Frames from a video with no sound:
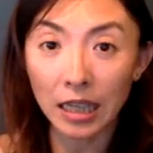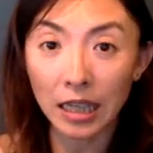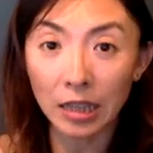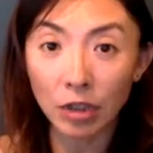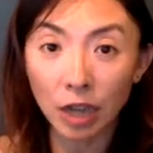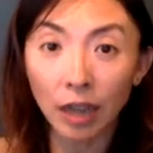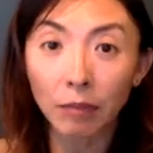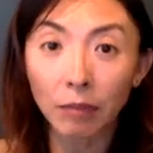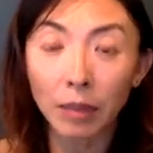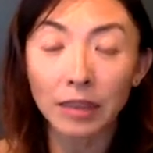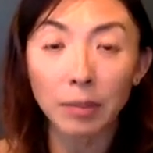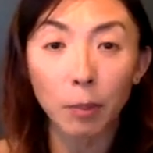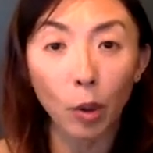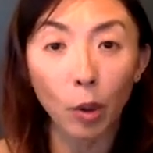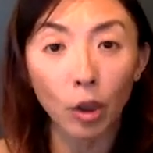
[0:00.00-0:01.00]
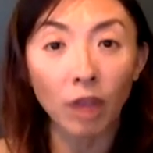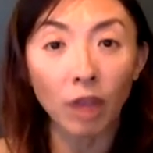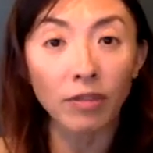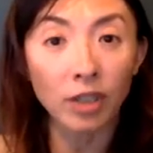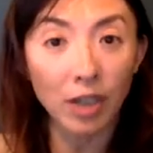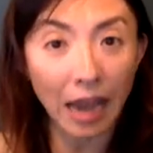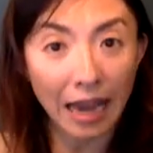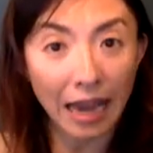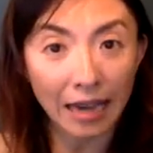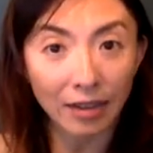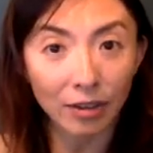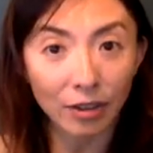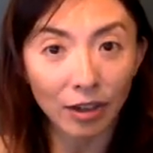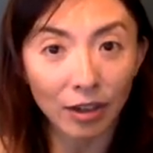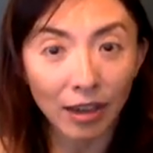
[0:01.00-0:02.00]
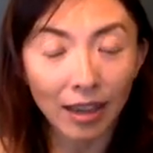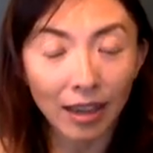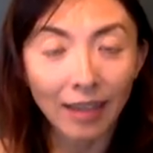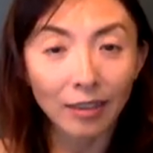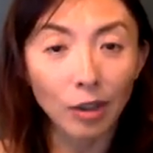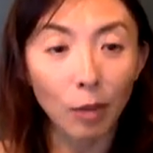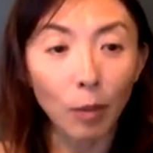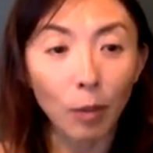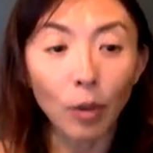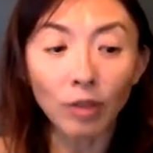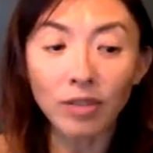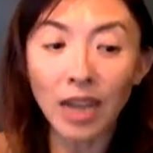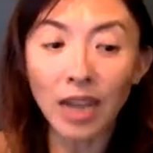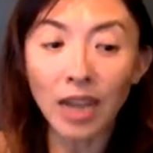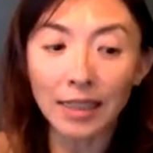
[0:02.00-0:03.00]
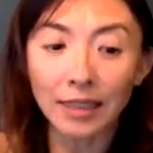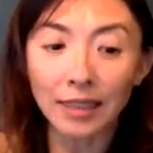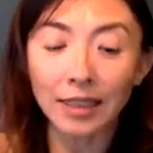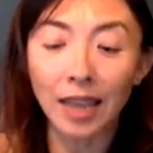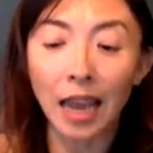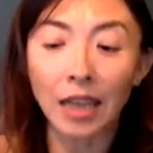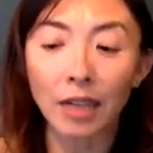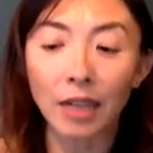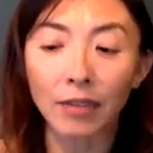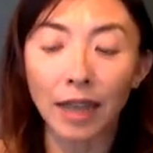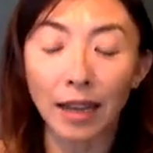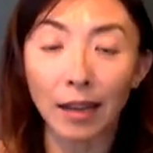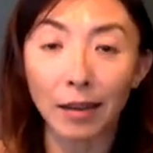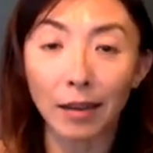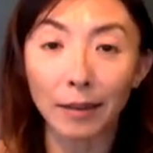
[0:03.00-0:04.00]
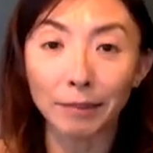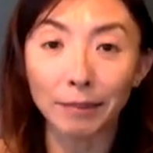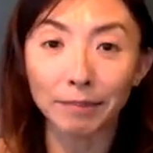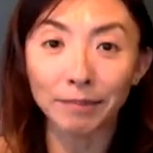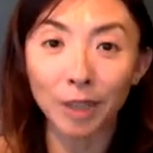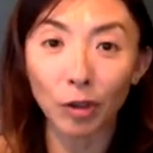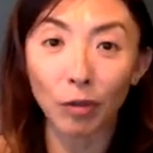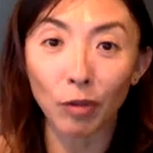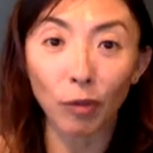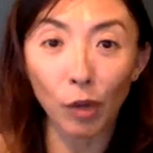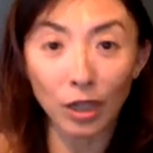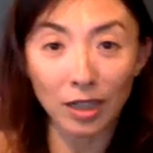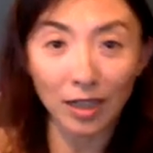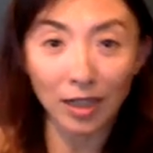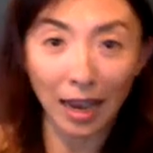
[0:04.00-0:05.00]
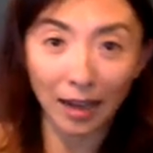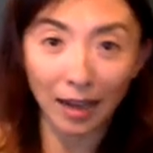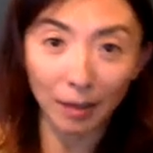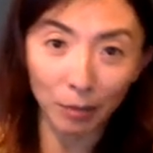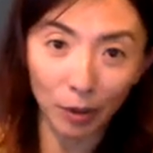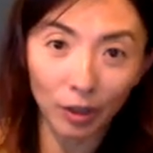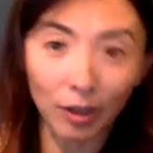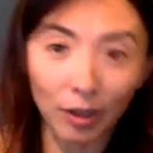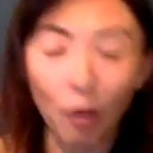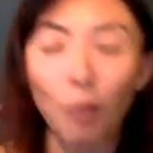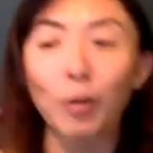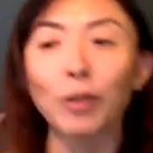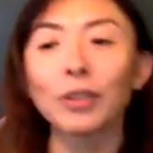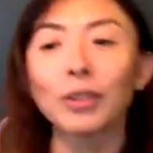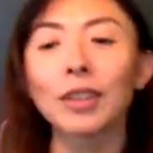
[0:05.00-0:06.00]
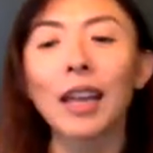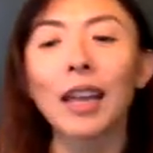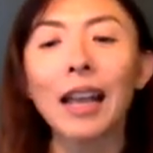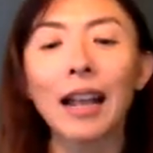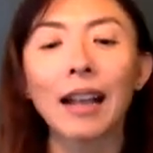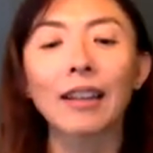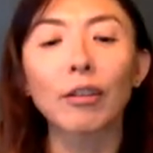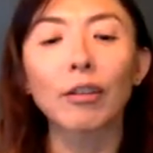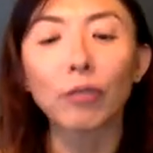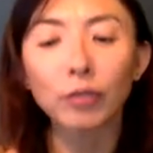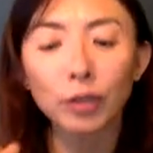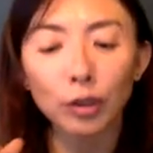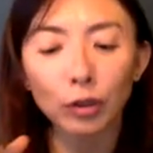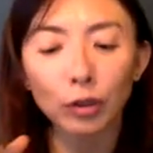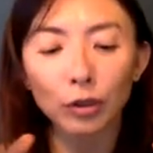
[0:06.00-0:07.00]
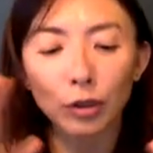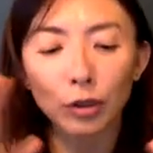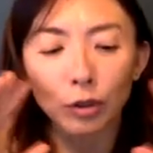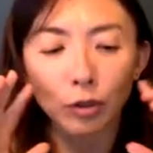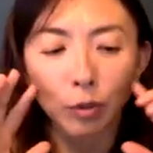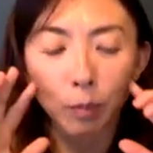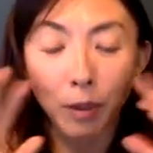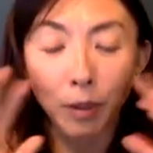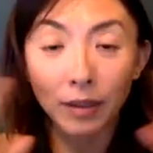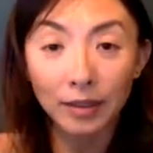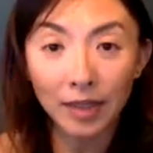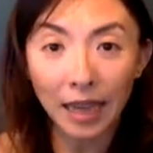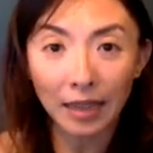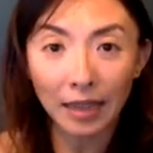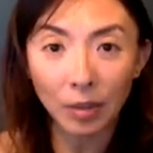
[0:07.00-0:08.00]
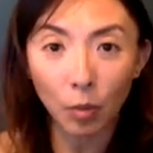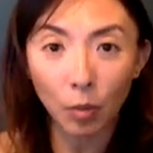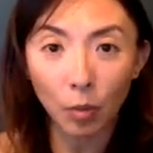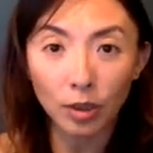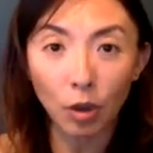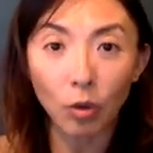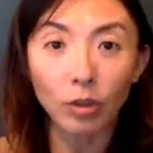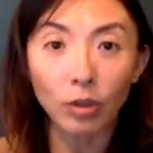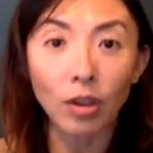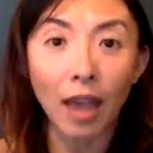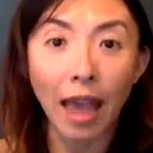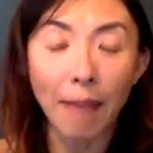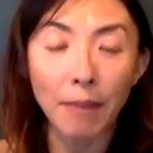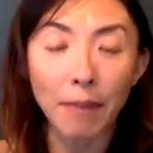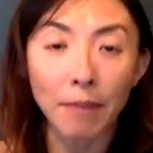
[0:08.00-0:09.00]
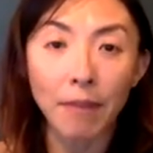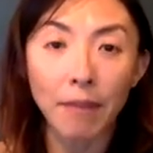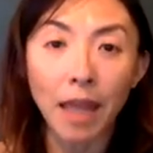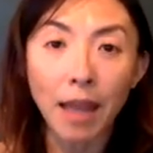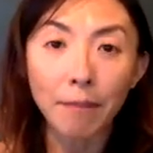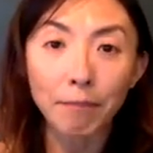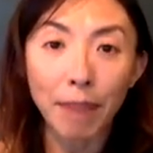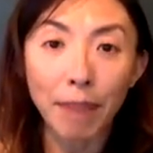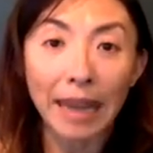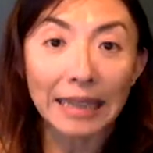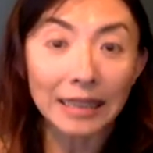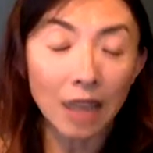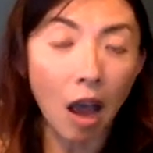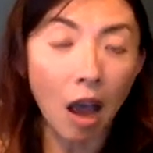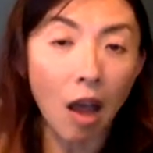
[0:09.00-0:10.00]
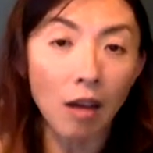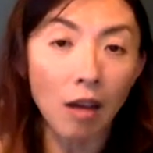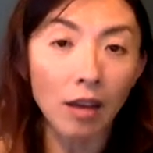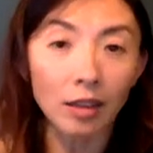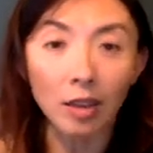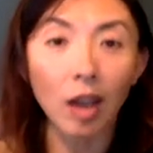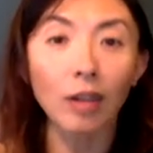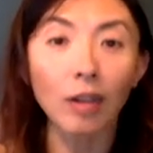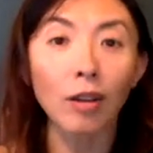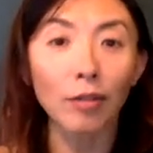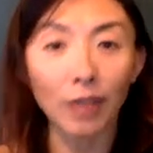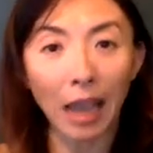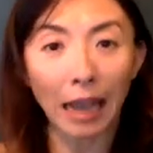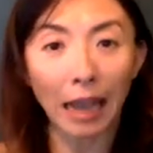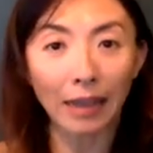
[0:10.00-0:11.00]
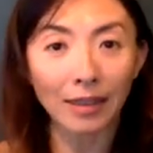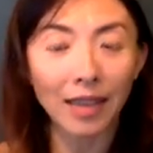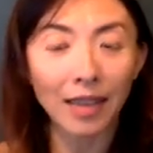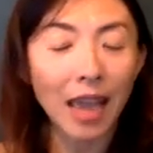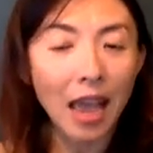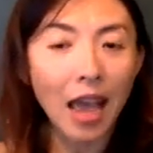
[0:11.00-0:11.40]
I Ching means book of change. So book of change is kind of like a fortune telling book almost, to predict what's going to happen based on a ton of things.